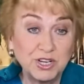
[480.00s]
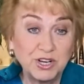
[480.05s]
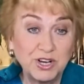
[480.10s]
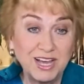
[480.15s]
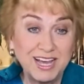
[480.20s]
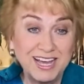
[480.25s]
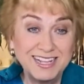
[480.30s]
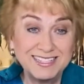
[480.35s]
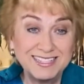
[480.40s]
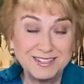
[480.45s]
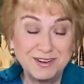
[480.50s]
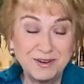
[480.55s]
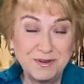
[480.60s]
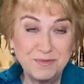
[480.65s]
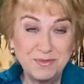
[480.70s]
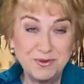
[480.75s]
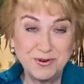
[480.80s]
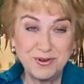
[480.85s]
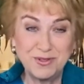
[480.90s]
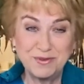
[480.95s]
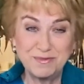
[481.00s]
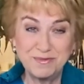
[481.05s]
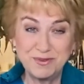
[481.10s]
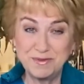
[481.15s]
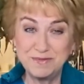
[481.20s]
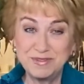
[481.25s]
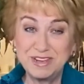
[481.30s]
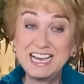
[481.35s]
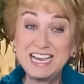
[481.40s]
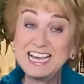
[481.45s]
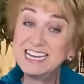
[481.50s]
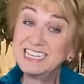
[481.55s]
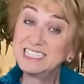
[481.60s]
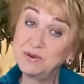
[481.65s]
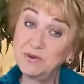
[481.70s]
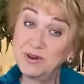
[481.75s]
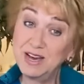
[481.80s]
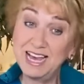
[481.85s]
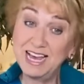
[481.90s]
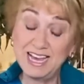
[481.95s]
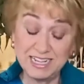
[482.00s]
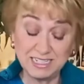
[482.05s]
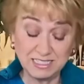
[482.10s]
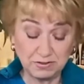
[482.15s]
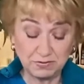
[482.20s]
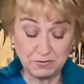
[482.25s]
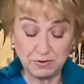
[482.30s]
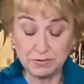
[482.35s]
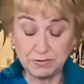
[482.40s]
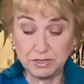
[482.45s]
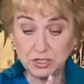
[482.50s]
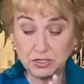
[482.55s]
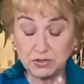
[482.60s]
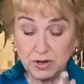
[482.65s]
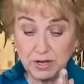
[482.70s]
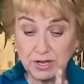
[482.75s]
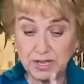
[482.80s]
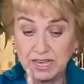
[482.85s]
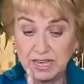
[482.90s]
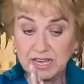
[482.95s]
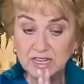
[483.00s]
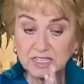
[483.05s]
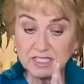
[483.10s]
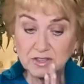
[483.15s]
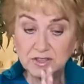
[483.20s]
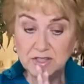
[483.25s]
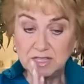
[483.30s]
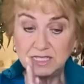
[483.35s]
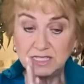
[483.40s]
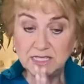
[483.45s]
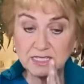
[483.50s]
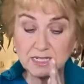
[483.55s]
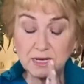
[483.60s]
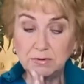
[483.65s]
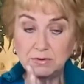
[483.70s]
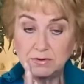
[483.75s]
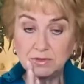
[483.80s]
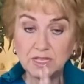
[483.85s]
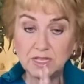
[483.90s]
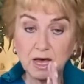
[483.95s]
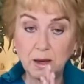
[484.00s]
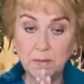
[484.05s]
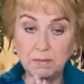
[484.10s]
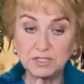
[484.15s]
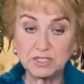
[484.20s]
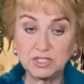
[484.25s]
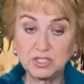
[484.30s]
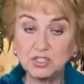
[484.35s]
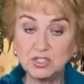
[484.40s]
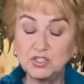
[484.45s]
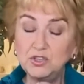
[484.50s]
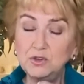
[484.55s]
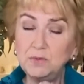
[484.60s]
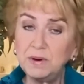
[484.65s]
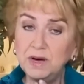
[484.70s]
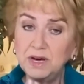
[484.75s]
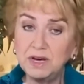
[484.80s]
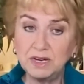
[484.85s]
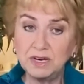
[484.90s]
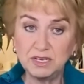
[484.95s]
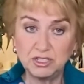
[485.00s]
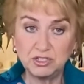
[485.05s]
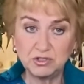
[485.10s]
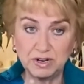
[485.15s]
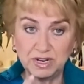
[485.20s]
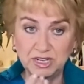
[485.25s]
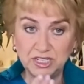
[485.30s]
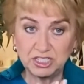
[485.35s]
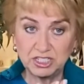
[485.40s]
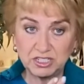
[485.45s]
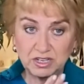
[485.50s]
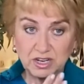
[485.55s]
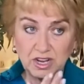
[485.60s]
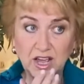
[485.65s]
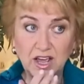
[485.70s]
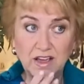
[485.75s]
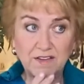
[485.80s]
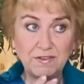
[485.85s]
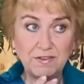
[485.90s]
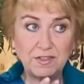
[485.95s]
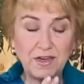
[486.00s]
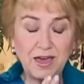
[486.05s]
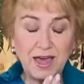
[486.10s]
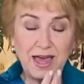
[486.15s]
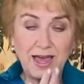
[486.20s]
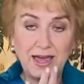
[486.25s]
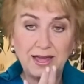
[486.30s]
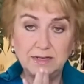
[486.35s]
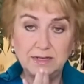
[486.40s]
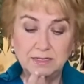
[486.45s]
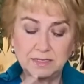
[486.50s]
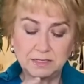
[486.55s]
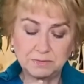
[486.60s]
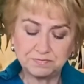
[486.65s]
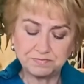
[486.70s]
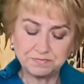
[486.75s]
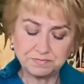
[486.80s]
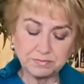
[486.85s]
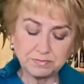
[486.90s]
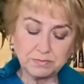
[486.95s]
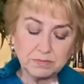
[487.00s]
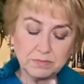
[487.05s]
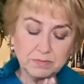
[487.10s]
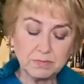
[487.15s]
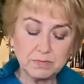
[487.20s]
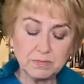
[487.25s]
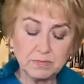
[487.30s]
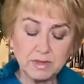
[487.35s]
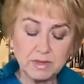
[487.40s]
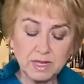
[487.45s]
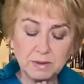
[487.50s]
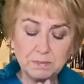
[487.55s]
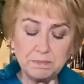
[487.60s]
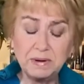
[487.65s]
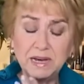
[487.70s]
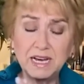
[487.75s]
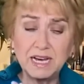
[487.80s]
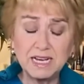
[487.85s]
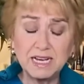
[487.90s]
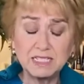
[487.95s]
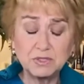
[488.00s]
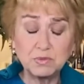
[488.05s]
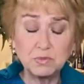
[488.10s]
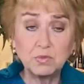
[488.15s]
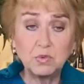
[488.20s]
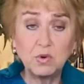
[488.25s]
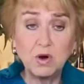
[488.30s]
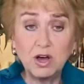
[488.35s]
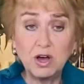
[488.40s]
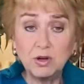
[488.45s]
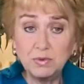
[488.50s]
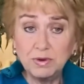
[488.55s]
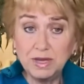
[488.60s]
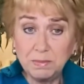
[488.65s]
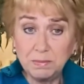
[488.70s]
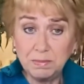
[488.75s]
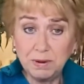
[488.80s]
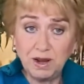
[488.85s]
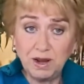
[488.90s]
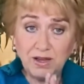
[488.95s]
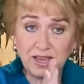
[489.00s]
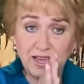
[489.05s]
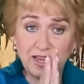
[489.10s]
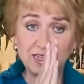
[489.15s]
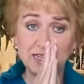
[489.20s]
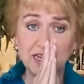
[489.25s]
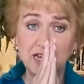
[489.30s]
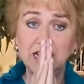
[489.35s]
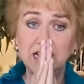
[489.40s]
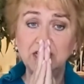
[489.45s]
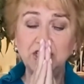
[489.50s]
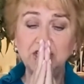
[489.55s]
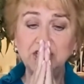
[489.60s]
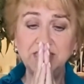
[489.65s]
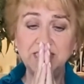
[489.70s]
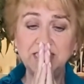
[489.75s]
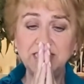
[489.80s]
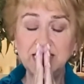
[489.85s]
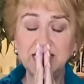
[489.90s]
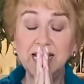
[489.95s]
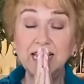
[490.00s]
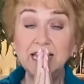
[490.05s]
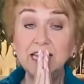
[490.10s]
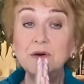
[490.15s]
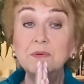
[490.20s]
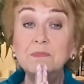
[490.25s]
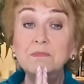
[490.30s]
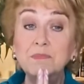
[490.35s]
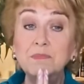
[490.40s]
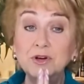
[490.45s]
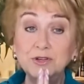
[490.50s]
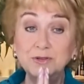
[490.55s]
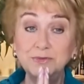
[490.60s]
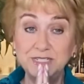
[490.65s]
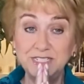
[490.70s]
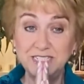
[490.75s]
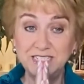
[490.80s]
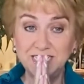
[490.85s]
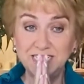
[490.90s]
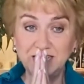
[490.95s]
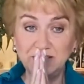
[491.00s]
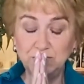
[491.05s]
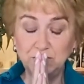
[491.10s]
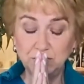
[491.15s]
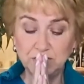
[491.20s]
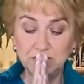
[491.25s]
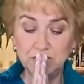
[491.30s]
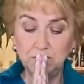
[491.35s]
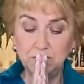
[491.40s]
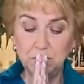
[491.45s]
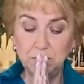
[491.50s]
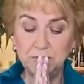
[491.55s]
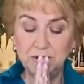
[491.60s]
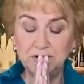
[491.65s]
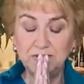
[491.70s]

hands a lot more at the moment, so our hands are very dry. So this doubles up as super hydration for the hands. But while we apply it, just take a moment to give yourself a bit of a